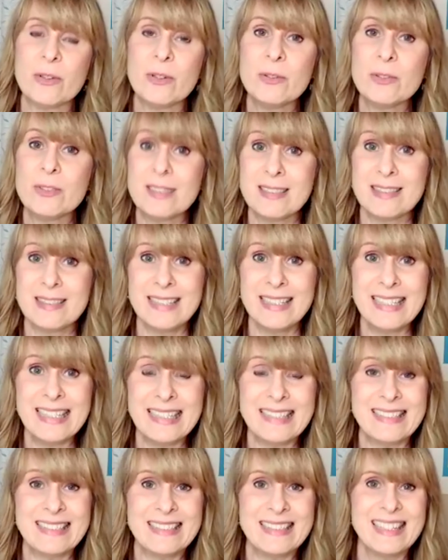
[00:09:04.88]
to
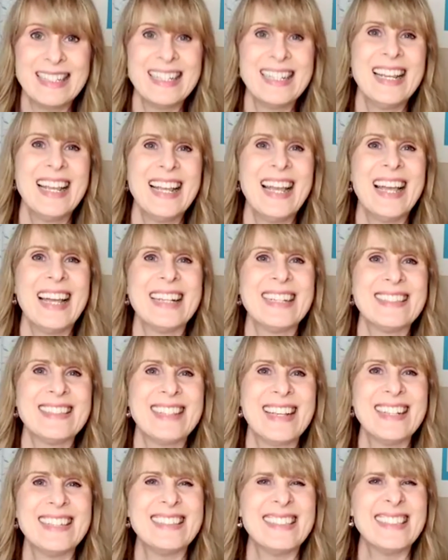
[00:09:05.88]
6 and a
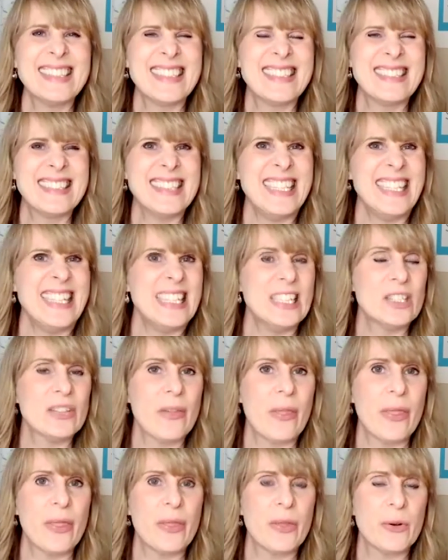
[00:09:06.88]
size 16 to
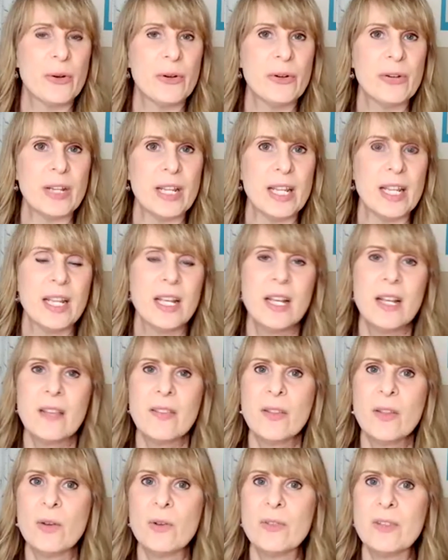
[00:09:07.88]
30.
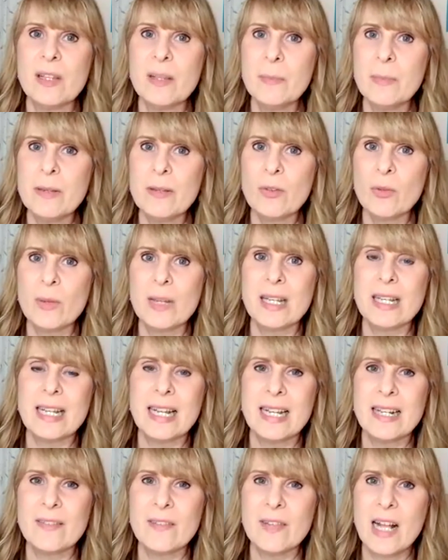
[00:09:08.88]
Those in between
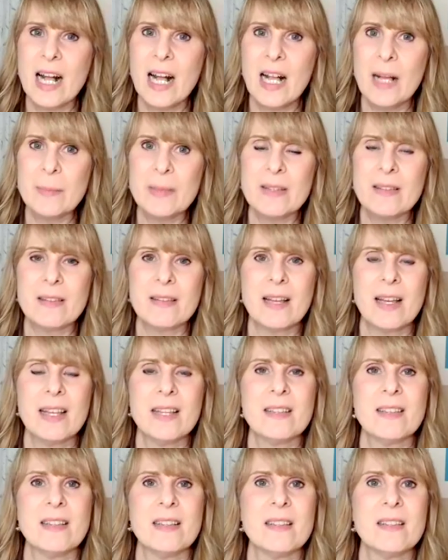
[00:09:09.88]
kind of common
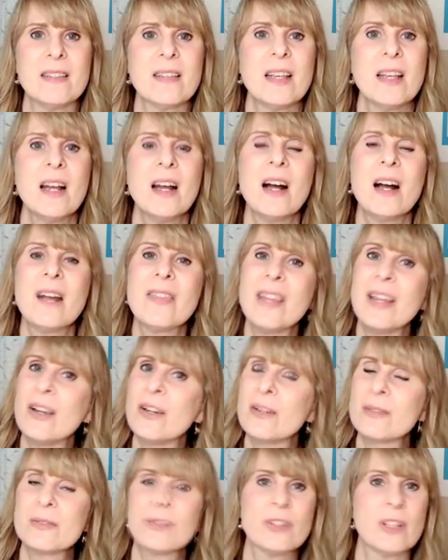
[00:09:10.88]
sizes, they
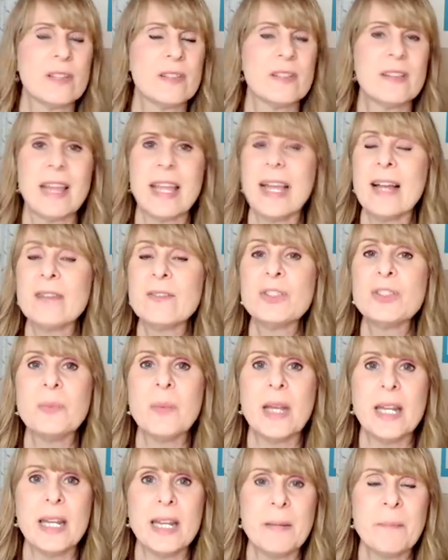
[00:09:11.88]
have too
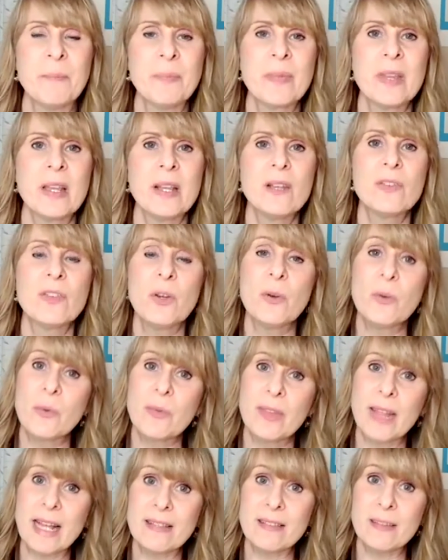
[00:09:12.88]
many. So
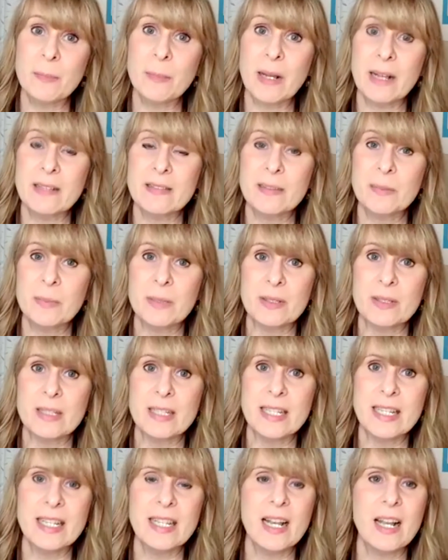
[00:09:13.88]
that's a
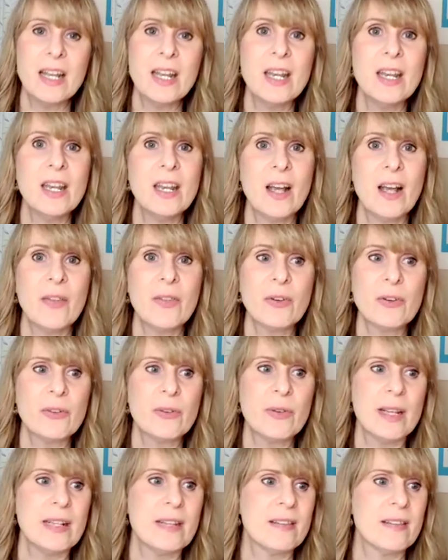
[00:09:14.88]
possibility. Another
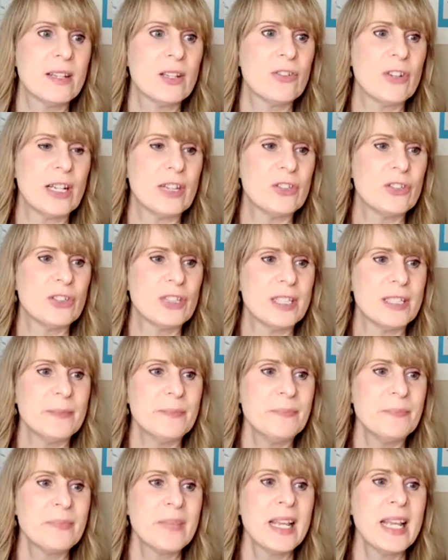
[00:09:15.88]
great suggestion
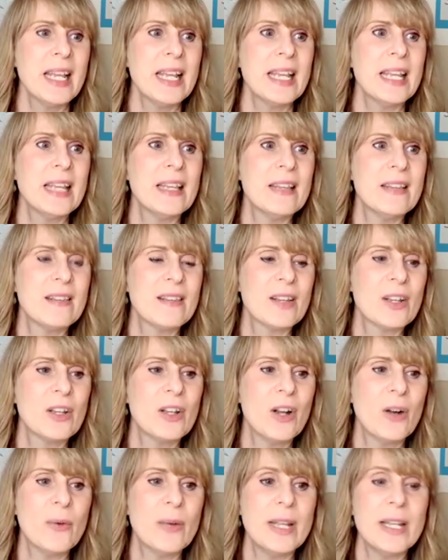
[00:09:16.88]
is
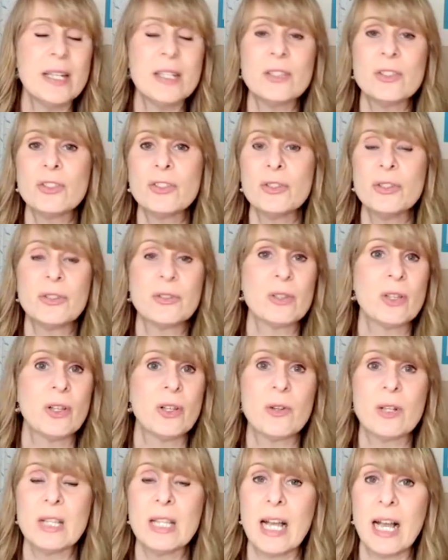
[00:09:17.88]
going to your
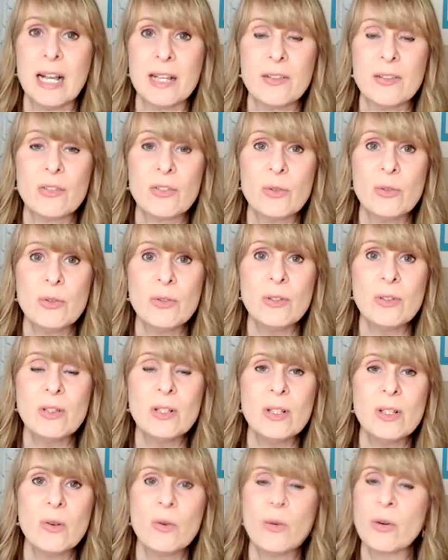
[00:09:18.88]
local high school
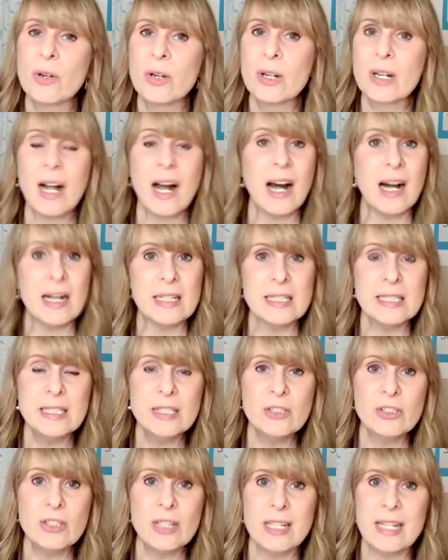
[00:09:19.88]
or
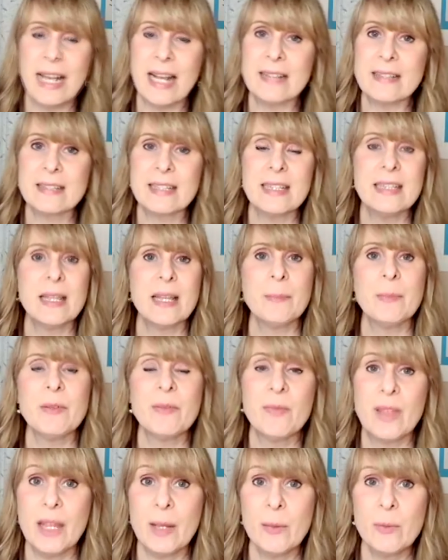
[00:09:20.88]
college and asking them
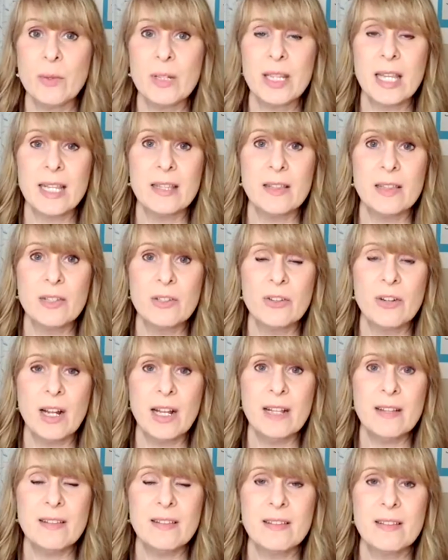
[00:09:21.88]
if they would like the
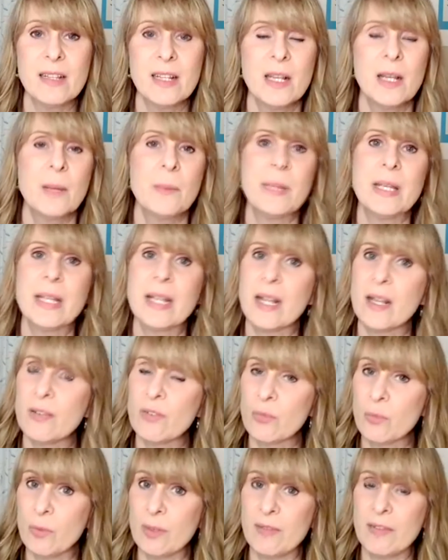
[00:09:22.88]
dress,
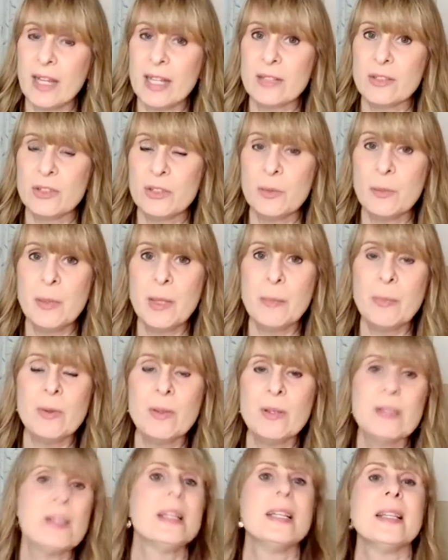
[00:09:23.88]
because we've had 2
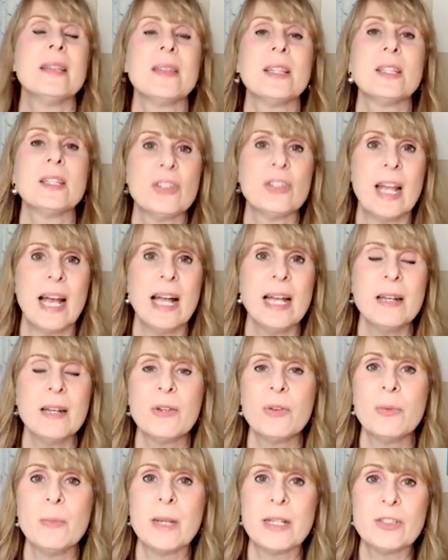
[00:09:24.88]
people in the chat
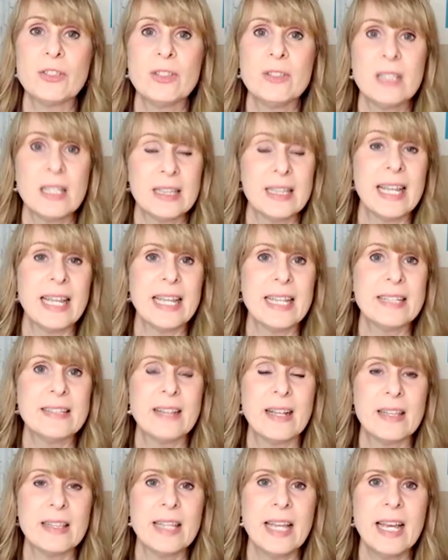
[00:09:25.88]
who mentioned that they had
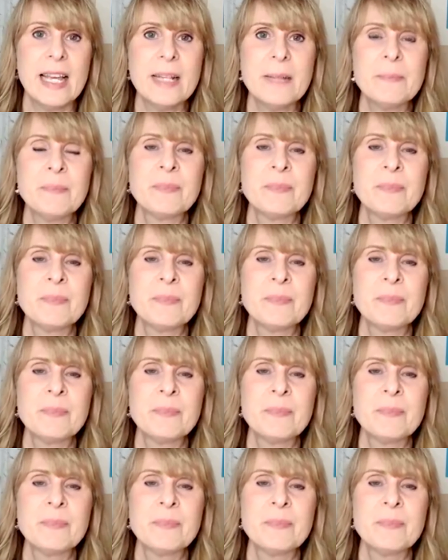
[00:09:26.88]
done that.